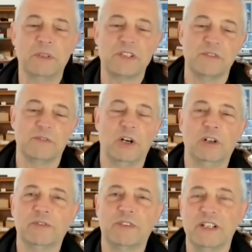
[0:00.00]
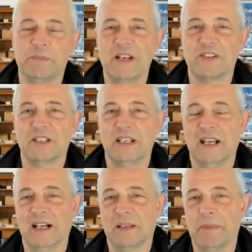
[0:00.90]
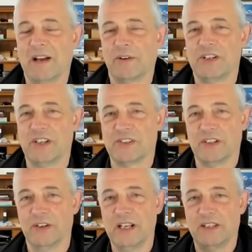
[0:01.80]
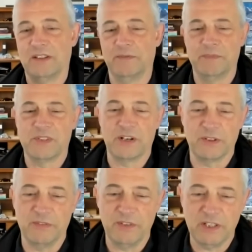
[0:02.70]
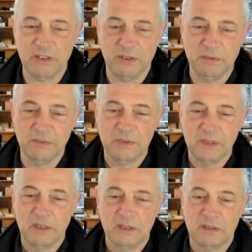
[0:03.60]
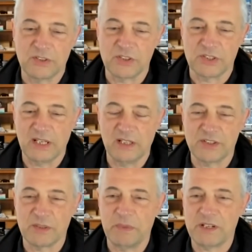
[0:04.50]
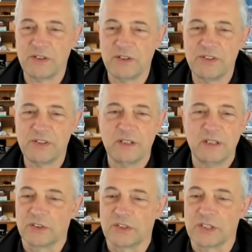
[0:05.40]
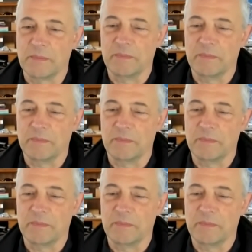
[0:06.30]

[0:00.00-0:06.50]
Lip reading: what's involved is basically the battery sits underneath the center of the vehicle. Let's just get into some pictures. It's just